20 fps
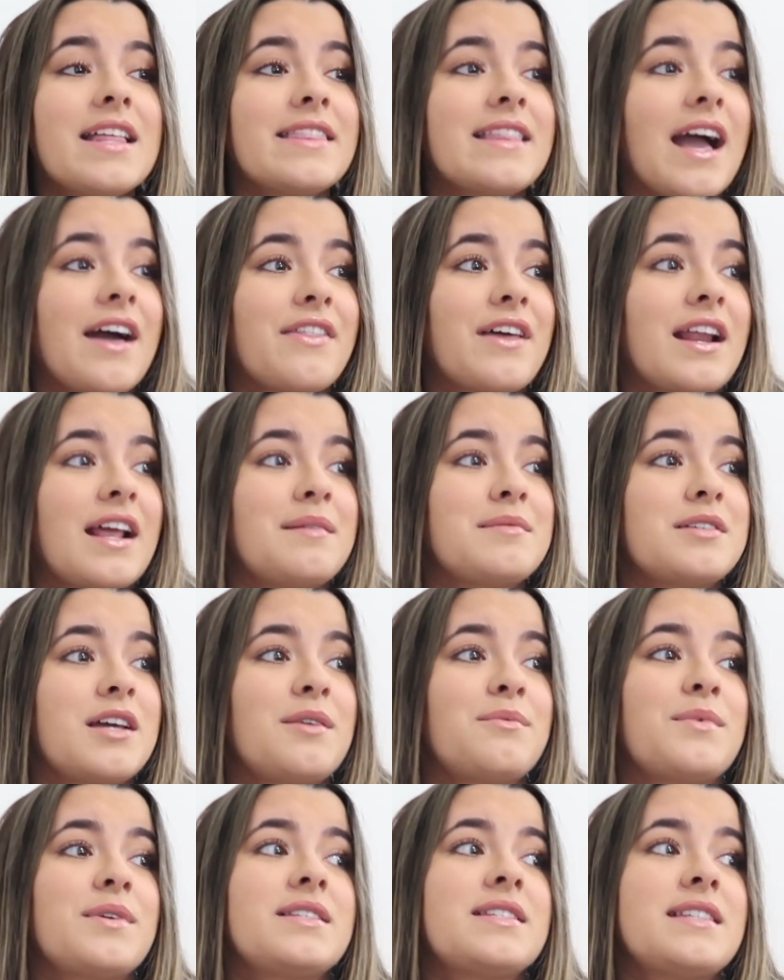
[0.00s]
now that I'm
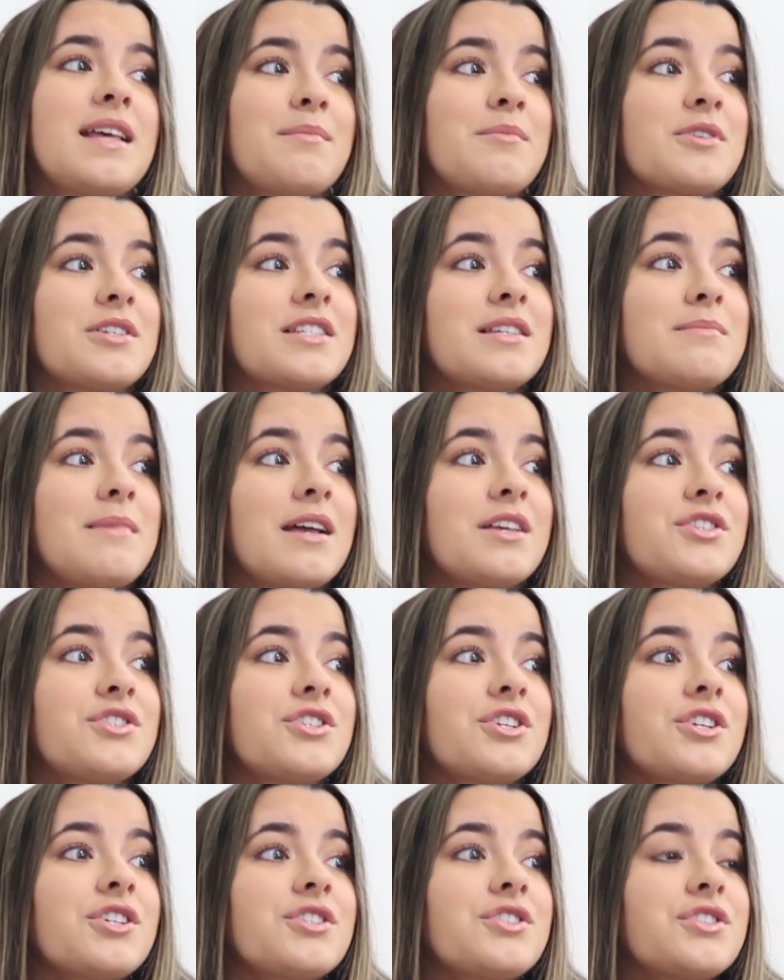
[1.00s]
done with summer
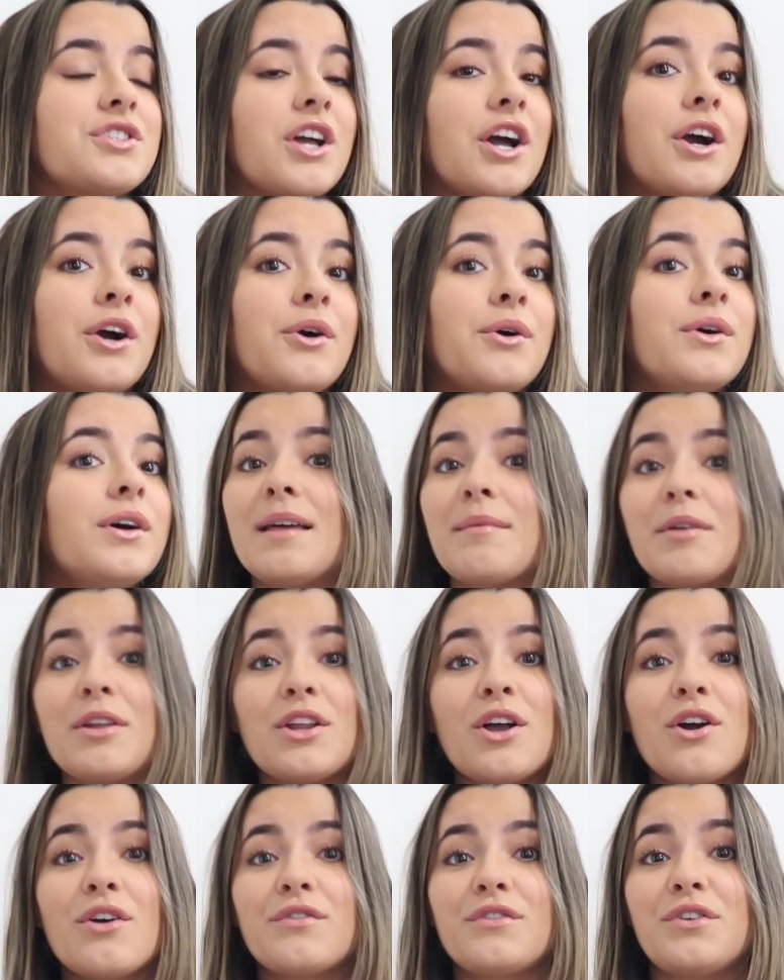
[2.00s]
semester, so let me
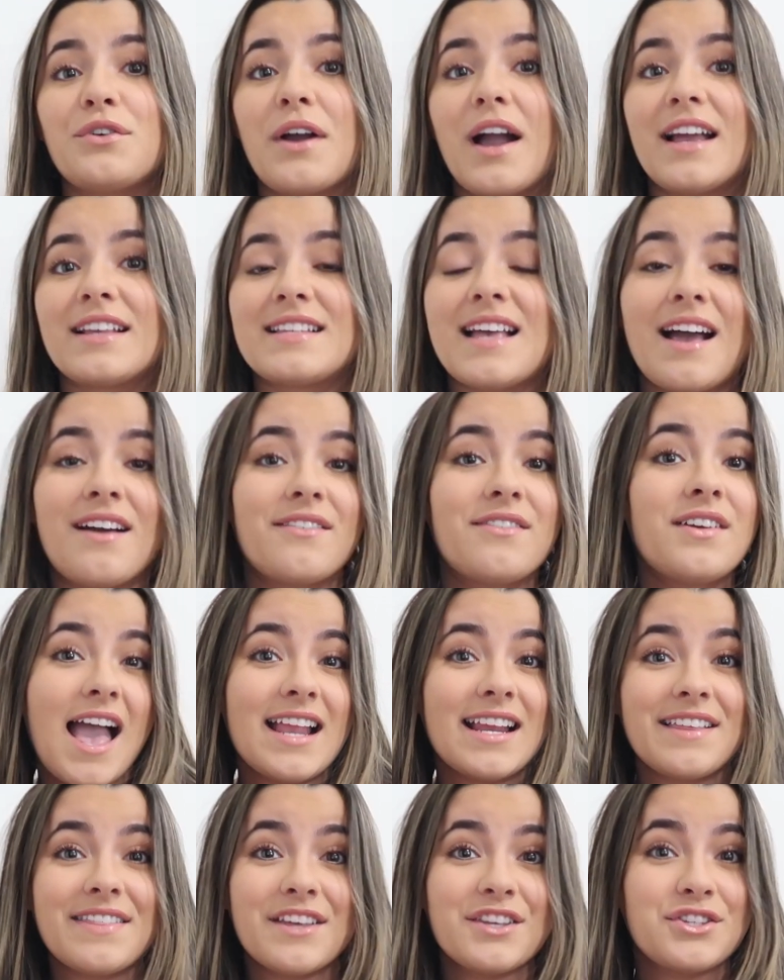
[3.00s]
know if you guys have
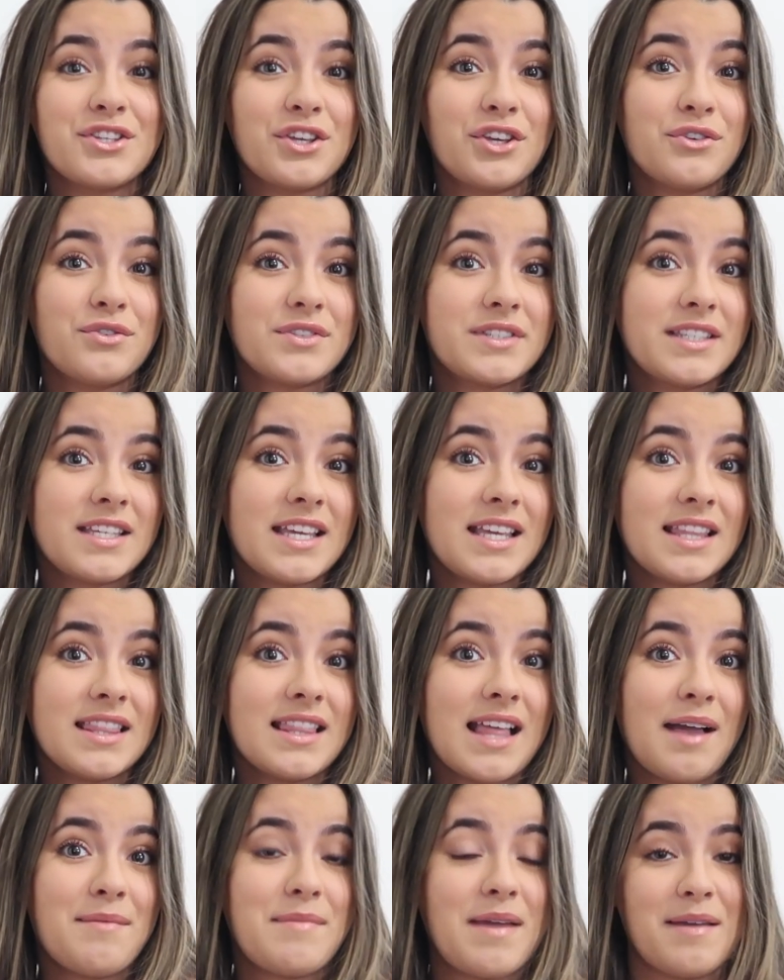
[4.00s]
any things that you've seen
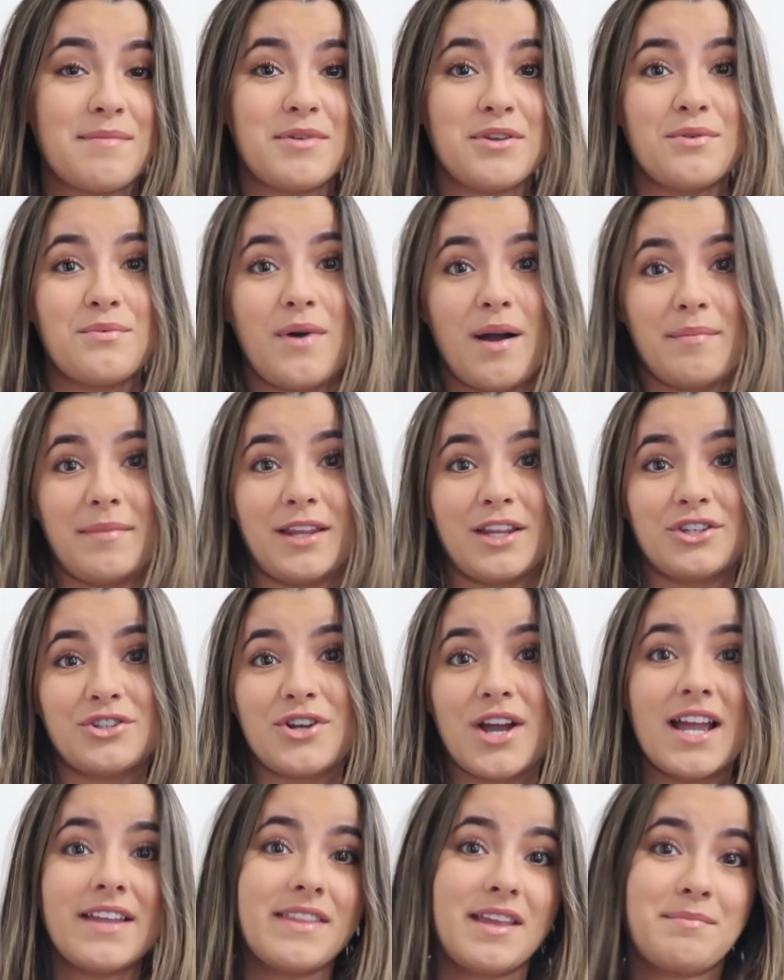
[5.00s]
that maybe you want me to
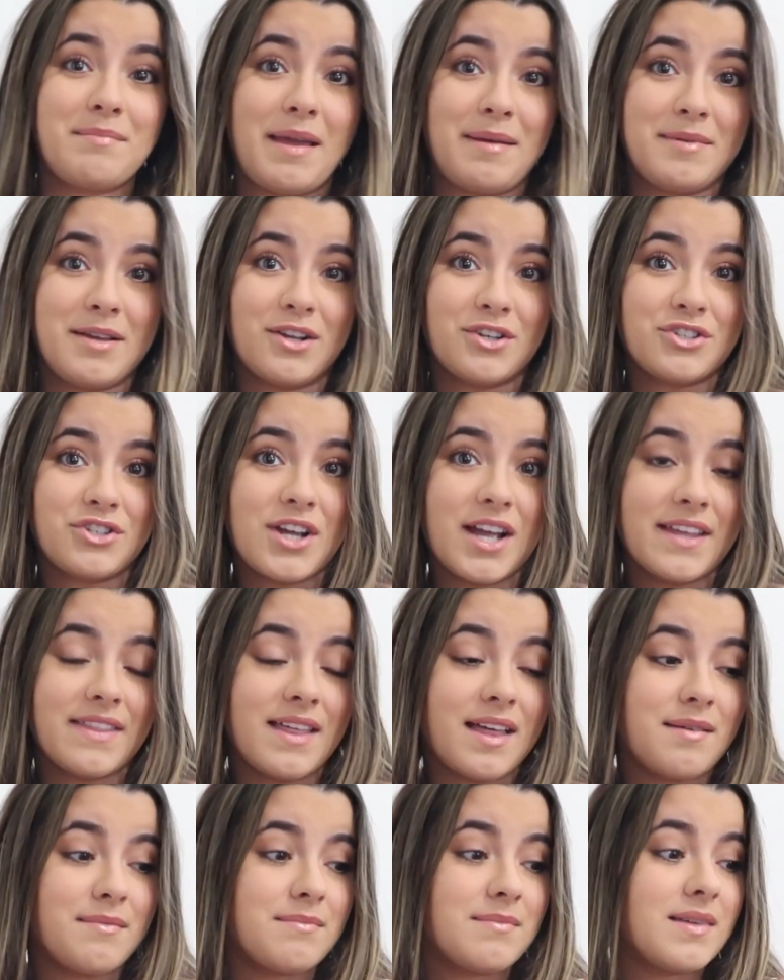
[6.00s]
try, and then maybe I'll try
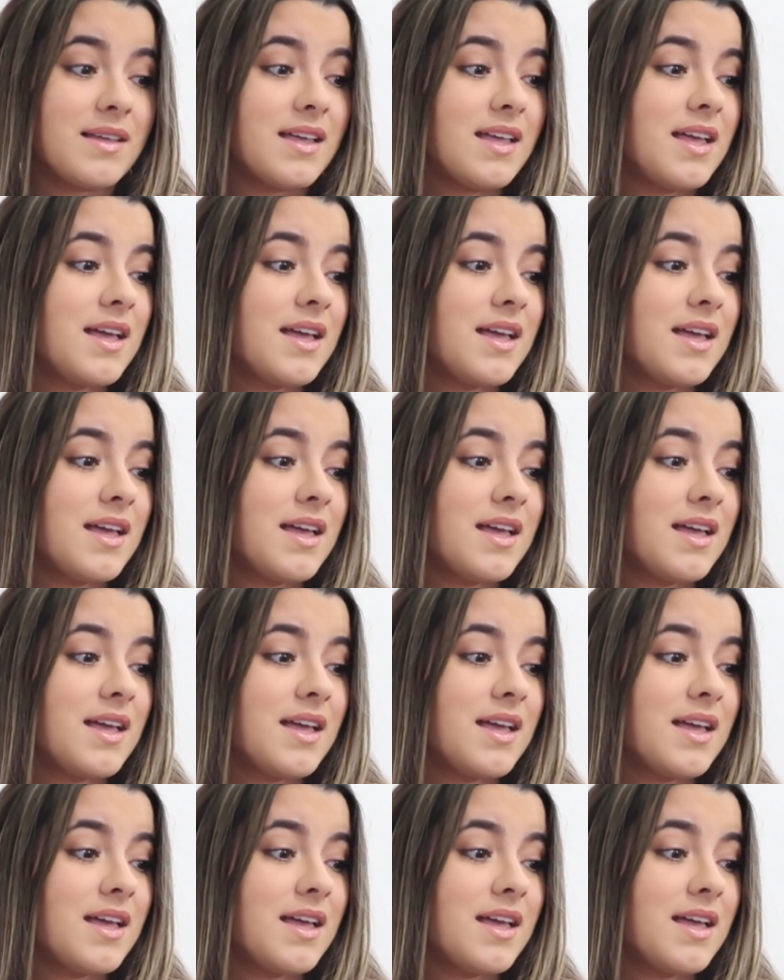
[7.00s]
them.